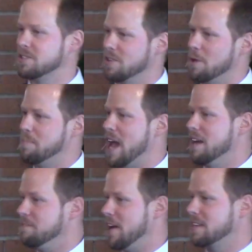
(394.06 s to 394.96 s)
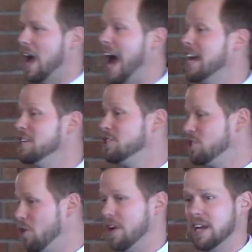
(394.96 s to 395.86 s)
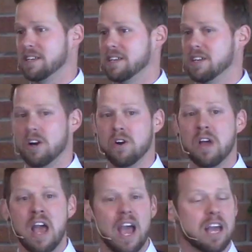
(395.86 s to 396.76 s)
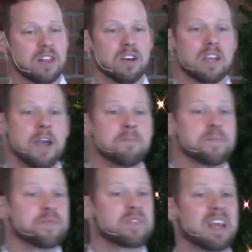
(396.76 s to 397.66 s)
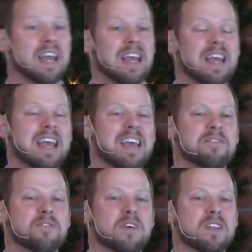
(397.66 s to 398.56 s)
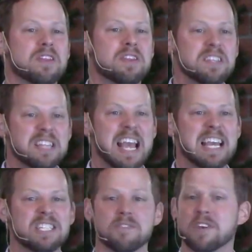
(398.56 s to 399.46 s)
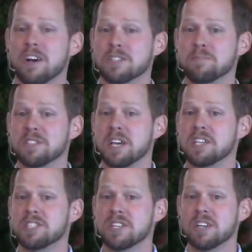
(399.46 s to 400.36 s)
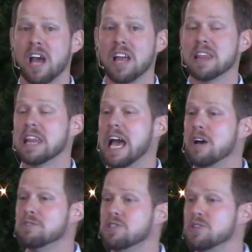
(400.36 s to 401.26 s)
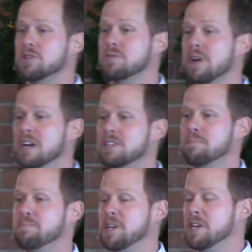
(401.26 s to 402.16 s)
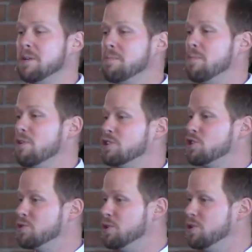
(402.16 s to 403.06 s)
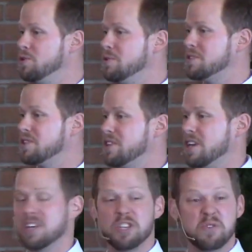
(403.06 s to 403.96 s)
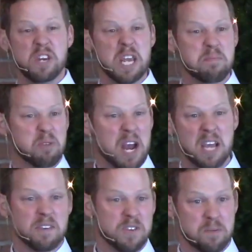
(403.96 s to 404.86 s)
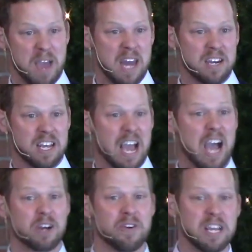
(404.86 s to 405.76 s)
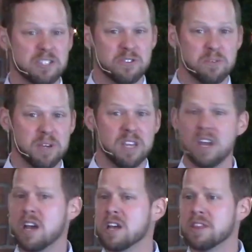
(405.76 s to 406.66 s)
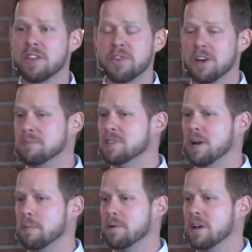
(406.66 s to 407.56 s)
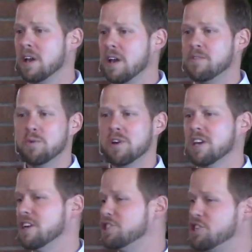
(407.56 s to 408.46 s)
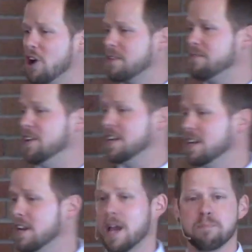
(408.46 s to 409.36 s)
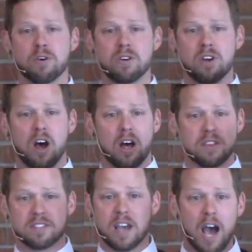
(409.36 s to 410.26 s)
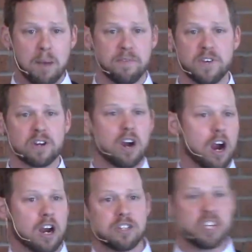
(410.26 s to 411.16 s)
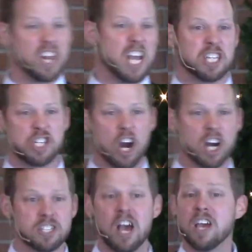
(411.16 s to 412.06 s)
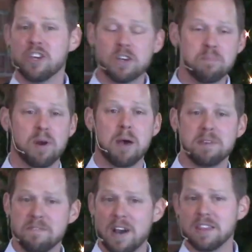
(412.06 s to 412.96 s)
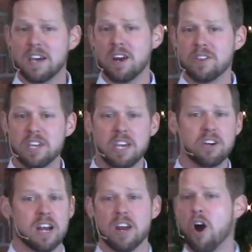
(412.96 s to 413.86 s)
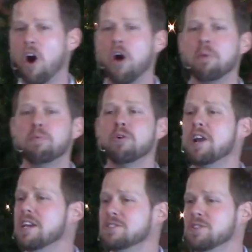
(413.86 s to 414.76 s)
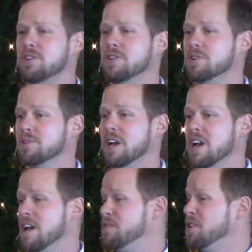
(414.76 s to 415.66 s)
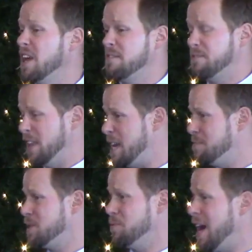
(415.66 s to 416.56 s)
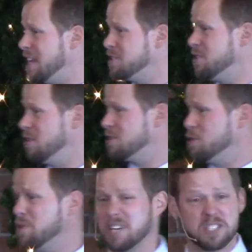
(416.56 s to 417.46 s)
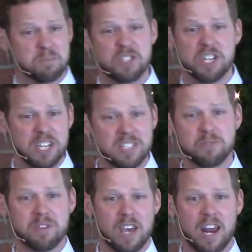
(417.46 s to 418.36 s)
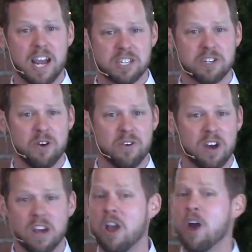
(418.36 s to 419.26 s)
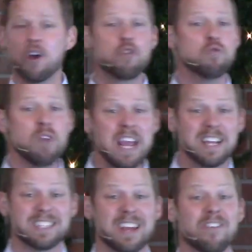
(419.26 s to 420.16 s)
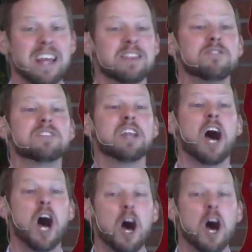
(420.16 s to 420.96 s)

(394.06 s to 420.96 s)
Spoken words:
this is all bad. In fact, I enjoy it. You know, hey, look, if this age of customization allows you to be more true to the unique brand of humanity God created you to be, then thumbs up. If you want to get a shark fin and put it on the top of your car because you like sharks, you can probably find that on the internet. All praise to you. If you like flames and rhinestones, you want to get some jeans with that action going on, great, right? There's an